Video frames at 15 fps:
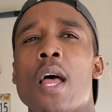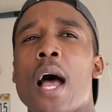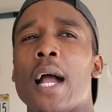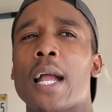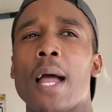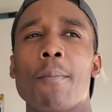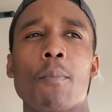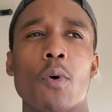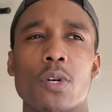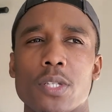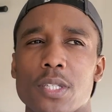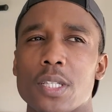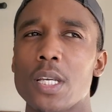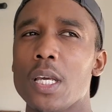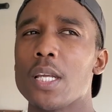I got more
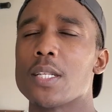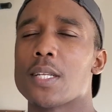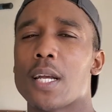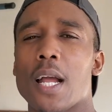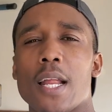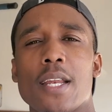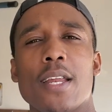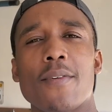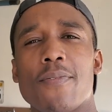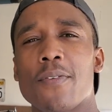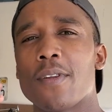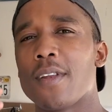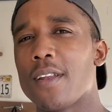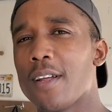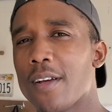seats. I got
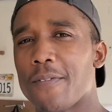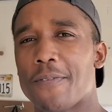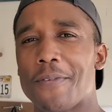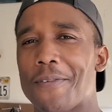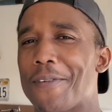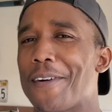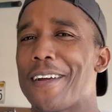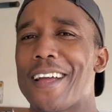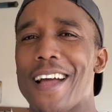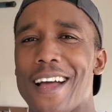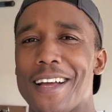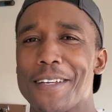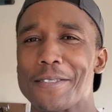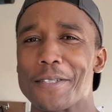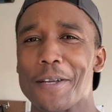different look for it,
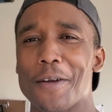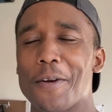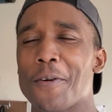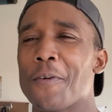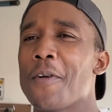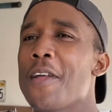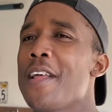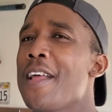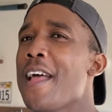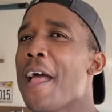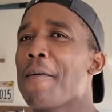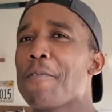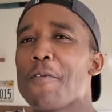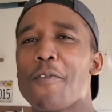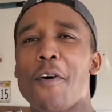guys. So
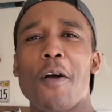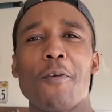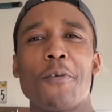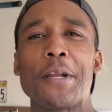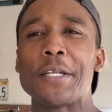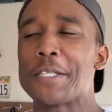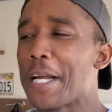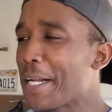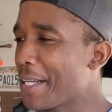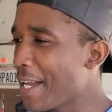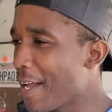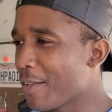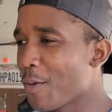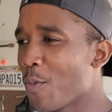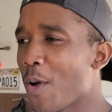if you already checked
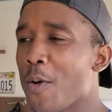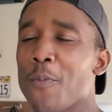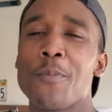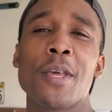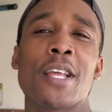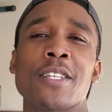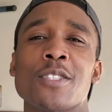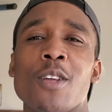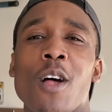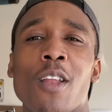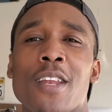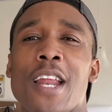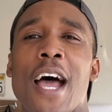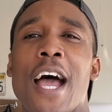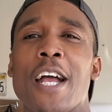out the one with me
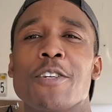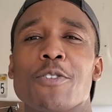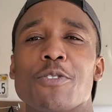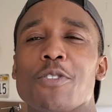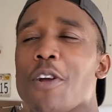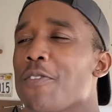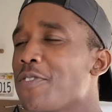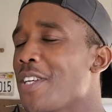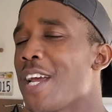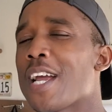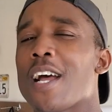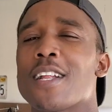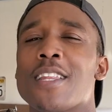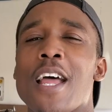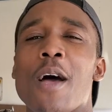installing the HydroTurf, check
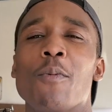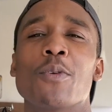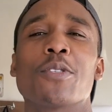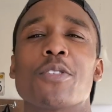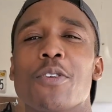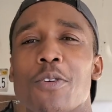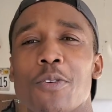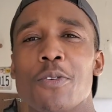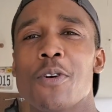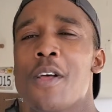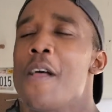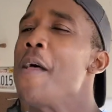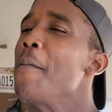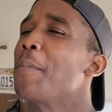out that one too.